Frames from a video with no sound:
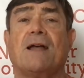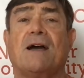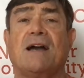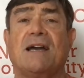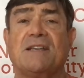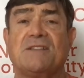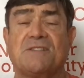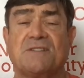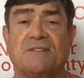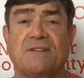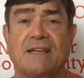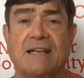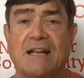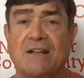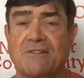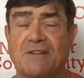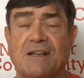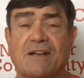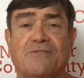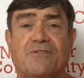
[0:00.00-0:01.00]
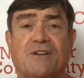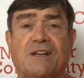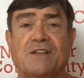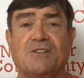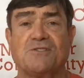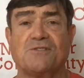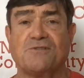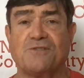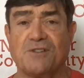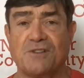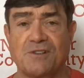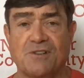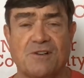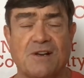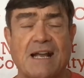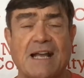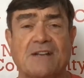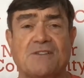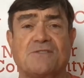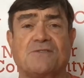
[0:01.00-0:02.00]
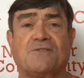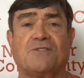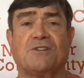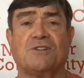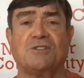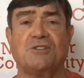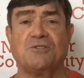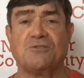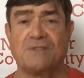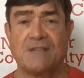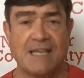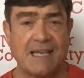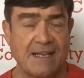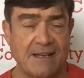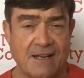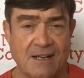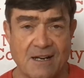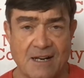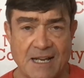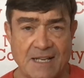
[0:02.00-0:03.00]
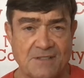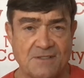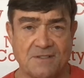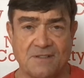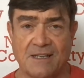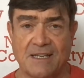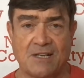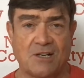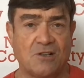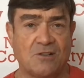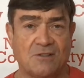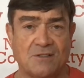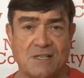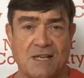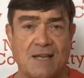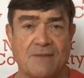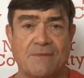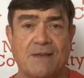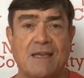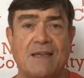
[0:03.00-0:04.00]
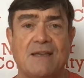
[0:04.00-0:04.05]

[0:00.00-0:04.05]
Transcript: Isolate. I don't care if you're introvert or extrovert. You cannot isolate all the time.